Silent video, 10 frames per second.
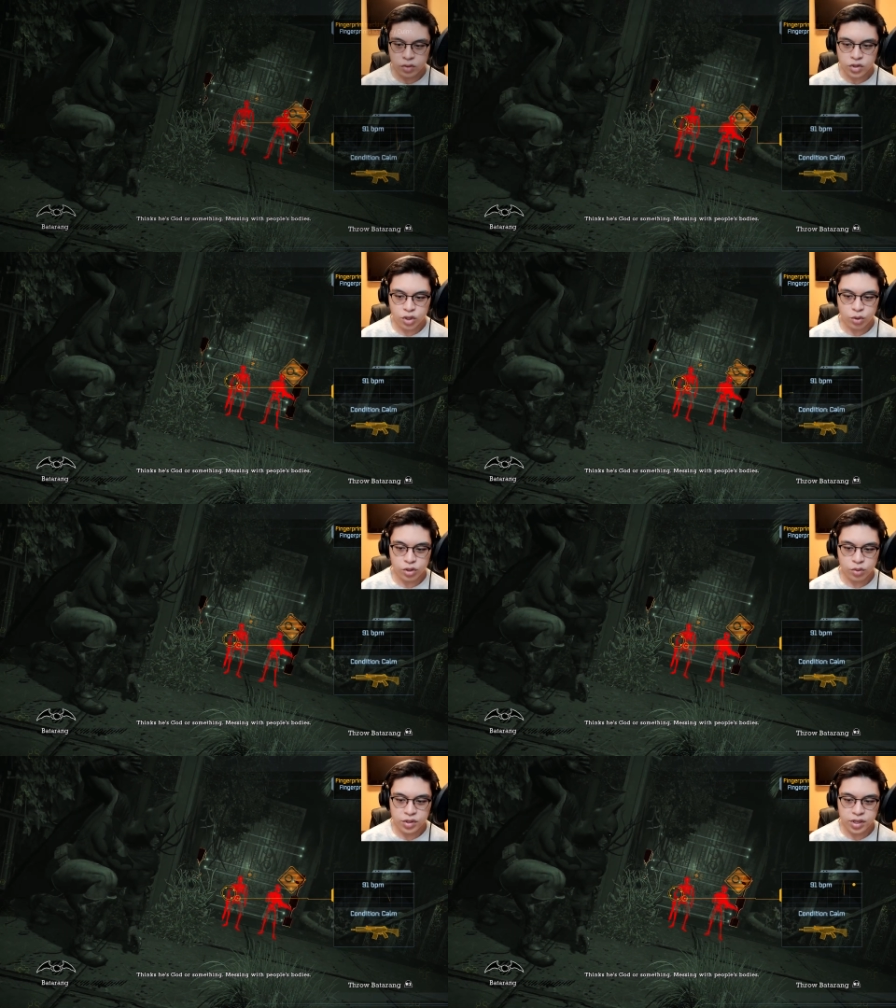There's
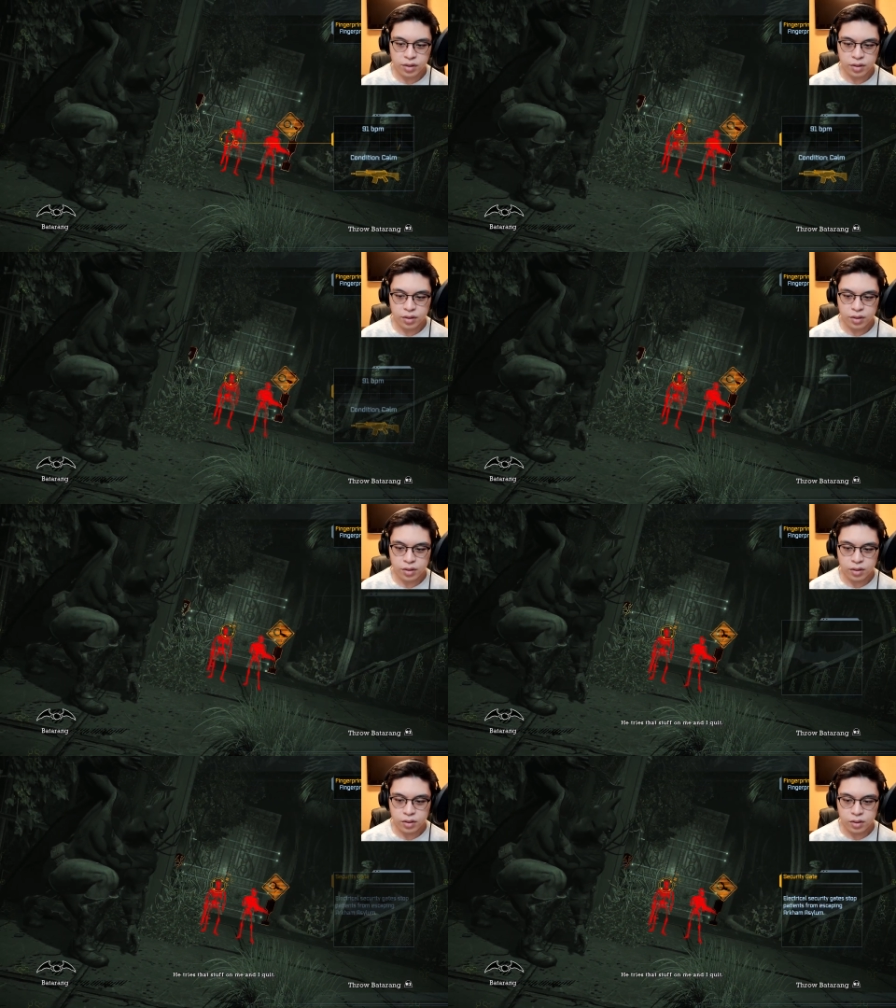two dudes here.
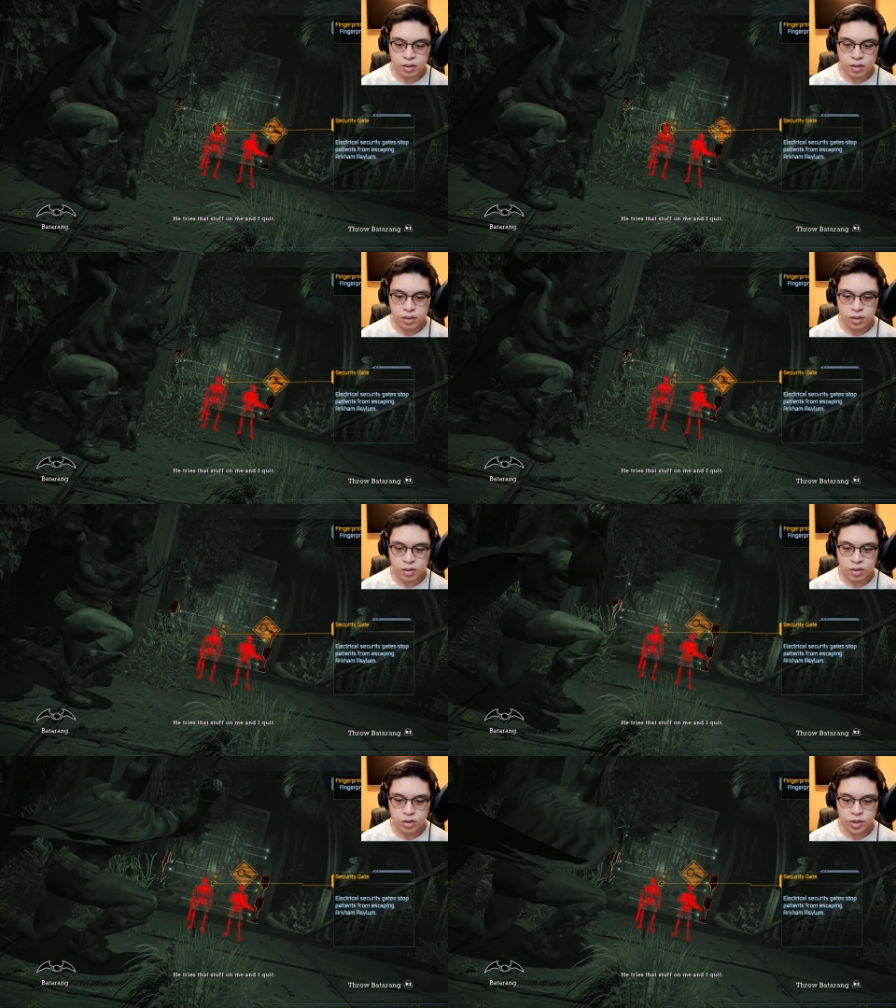
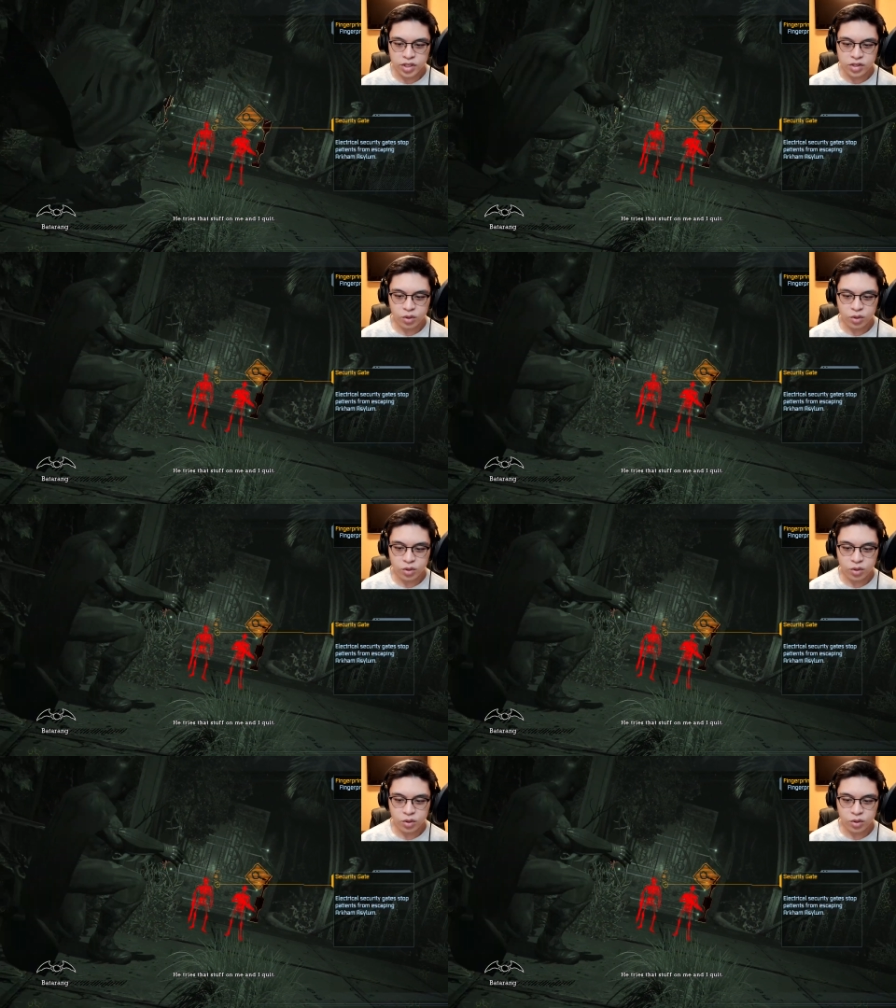Do